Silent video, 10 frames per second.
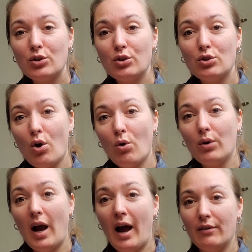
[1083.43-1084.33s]
you
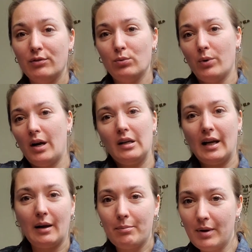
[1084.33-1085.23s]
don't have to wear
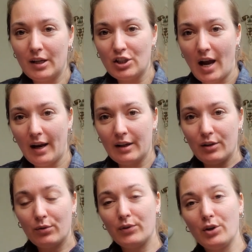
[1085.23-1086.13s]
like a big
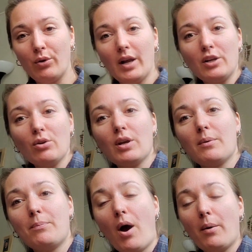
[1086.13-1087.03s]
jacket over you, and you
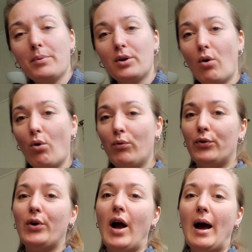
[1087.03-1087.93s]
can pop it
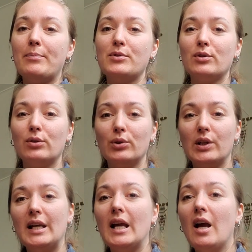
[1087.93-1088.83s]
over
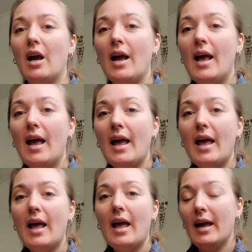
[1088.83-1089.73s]
absolutely
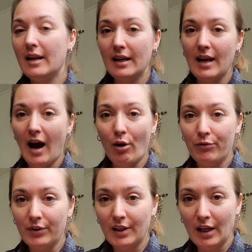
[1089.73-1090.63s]
any
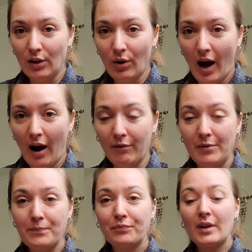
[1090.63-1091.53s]
outfit that you have.
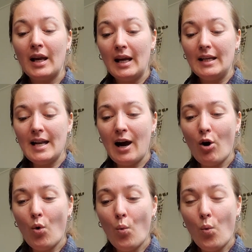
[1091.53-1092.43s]

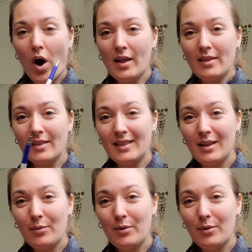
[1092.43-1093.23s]
Now, one